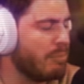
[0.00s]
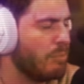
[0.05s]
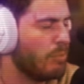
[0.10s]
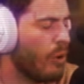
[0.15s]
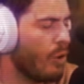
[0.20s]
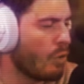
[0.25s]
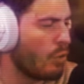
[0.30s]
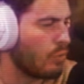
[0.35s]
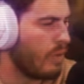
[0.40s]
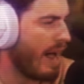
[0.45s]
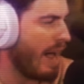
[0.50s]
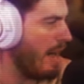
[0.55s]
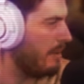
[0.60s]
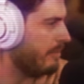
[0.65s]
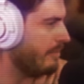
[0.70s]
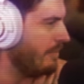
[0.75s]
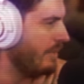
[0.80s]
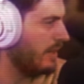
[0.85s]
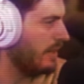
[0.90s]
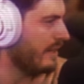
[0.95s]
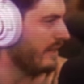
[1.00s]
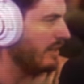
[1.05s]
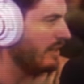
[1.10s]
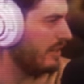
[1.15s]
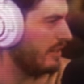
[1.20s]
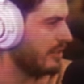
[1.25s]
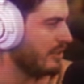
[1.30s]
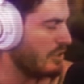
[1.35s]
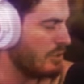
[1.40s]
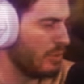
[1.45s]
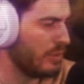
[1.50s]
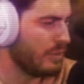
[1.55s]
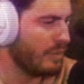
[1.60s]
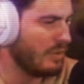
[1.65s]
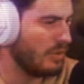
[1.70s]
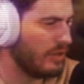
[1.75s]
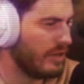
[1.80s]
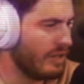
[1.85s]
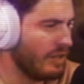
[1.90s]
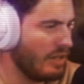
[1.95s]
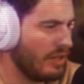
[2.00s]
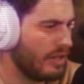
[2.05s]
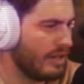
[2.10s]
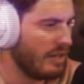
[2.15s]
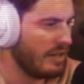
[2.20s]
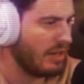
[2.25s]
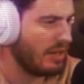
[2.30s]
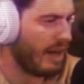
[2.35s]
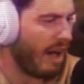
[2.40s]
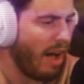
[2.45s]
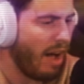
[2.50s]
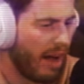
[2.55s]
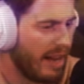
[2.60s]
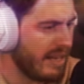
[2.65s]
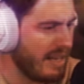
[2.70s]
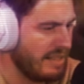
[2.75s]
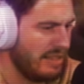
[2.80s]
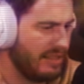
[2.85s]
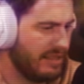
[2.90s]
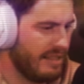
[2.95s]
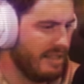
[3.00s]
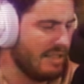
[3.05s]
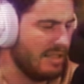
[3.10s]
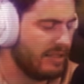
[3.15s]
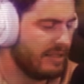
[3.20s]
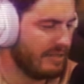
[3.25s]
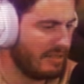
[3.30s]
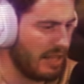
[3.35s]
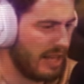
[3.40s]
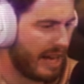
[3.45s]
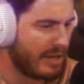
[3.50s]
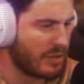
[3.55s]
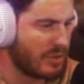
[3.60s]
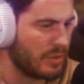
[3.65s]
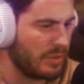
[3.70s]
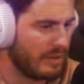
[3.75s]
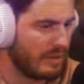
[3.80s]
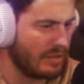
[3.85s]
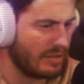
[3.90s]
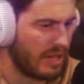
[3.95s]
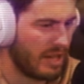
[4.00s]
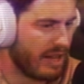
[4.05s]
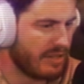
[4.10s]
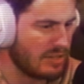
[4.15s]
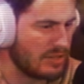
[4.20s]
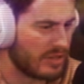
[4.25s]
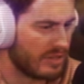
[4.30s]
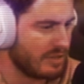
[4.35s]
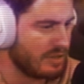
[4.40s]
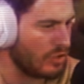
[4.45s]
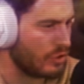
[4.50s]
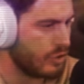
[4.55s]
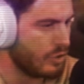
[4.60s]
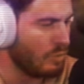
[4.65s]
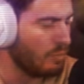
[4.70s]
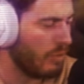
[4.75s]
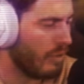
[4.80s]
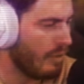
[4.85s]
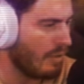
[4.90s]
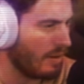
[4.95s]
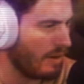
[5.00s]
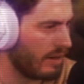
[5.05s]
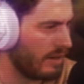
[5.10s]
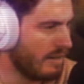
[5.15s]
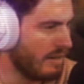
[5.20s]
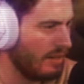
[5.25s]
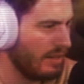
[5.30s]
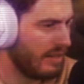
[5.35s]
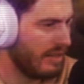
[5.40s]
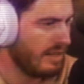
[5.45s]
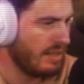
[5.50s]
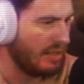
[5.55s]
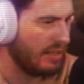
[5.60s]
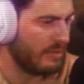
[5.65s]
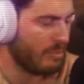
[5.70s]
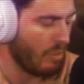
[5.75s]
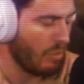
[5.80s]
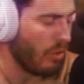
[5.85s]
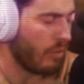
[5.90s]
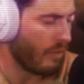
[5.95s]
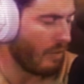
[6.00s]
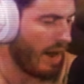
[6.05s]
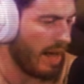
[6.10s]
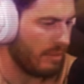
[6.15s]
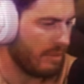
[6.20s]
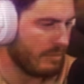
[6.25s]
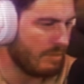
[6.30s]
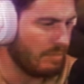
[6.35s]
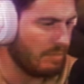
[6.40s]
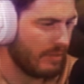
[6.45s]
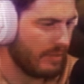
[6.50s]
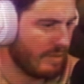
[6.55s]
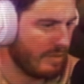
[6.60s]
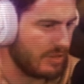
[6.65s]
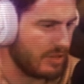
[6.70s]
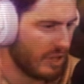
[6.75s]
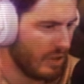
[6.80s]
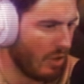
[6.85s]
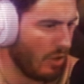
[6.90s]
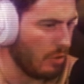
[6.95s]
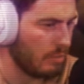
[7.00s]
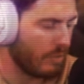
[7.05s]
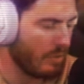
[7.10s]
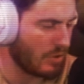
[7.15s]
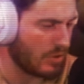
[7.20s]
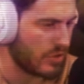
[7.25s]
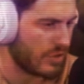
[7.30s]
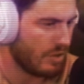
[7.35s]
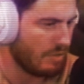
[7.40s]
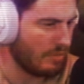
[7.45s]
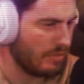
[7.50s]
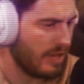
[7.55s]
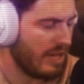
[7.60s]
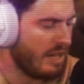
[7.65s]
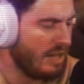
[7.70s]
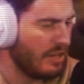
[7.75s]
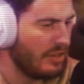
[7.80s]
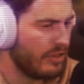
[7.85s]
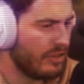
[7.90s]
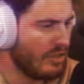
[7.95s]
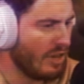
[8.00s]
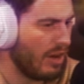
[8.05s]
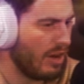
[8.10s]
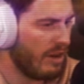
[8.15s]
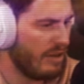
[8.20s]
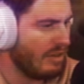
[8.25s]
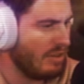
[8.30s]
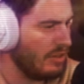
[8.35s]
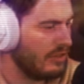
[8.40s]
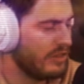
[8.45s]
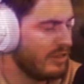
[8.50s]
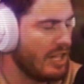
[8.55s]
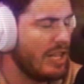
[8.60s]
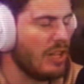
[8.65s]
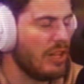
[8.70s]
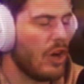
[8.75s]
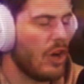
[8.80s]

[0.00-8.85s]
more RAM, to heighten the, the actual console to do more, more RAM to load more stuff. The, the